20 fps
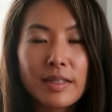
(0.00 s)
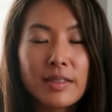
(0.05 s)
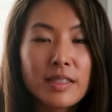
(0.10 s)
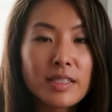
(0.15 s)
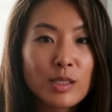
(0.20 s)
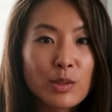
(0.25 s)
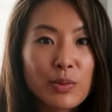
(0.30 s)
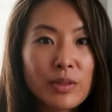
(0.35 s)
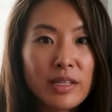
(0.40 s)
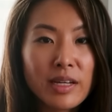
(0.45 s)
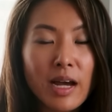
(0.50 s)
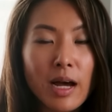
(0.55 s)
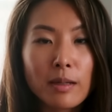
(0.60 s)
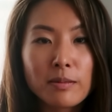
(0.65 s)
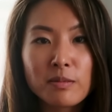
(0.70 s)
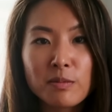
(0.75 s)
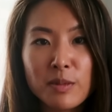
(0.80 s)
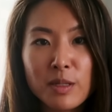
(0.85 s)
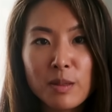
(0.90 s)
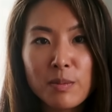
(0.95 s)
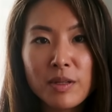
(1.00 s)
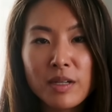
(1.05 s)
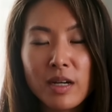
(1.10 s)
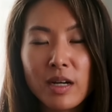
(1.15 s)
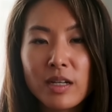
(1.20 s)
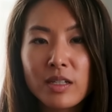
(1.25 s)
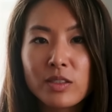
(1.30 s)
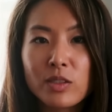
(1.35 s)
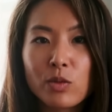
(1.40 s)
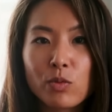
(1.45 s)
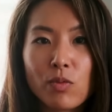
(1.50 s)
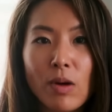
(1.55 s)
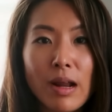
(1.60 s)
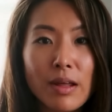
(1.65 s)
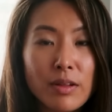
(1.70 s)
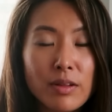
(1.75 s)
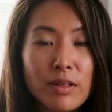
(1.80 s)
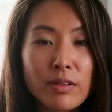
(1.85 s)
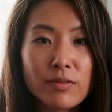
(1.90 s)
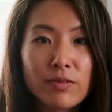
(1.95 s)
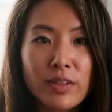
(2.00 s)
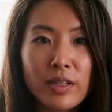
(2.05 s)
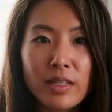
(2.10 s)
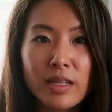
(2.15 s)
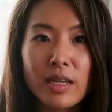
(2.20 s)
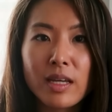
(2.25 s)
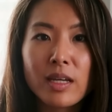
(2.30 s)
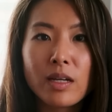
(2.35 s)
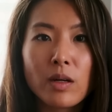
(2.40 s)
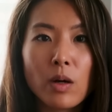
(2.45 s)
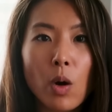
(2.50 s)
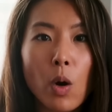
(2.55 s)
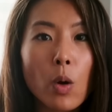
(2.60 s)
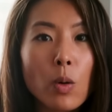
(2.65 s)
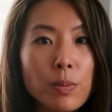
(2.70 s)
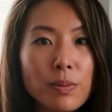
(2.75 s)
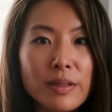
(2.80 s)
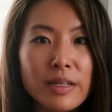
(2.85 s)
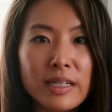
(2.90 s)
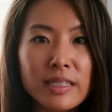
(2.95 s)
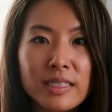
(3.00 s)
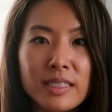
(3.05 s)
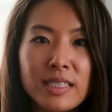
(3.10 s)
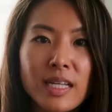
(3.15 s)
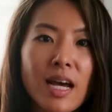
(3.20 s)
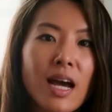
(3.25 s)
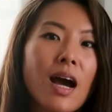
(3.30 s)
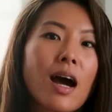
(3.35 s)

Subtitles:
And this really helped me because rather than feeling hopeless,